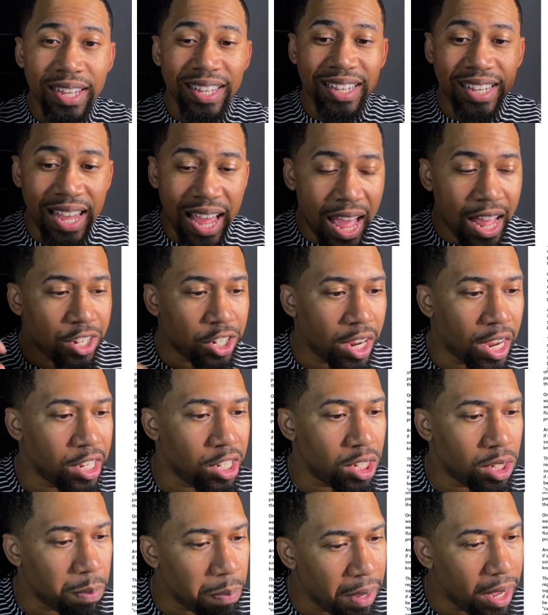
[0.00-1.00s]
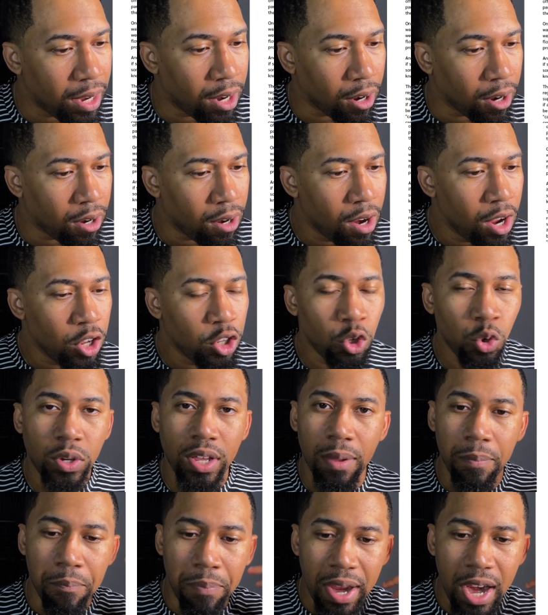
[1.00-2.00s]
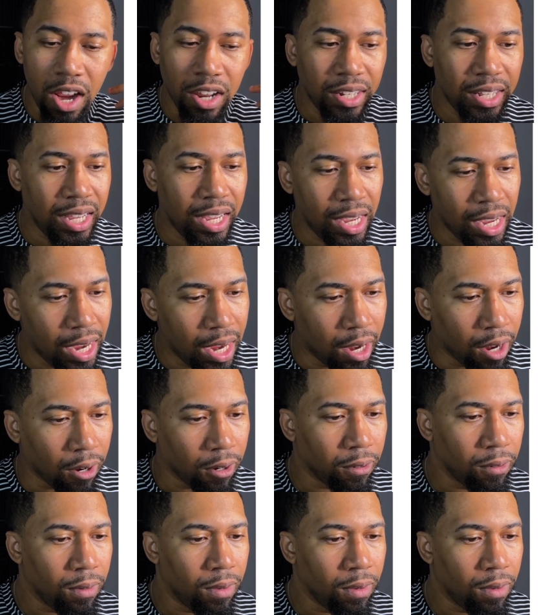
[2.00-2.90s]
catch a speaker, you can barely hear.